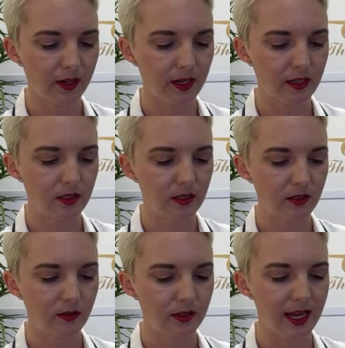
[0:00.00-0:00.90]
I
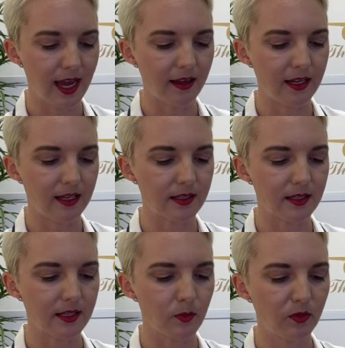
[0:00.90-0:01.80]
do. Yeah, it is
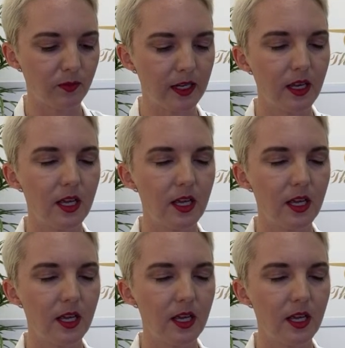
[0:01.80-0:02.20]
this movement.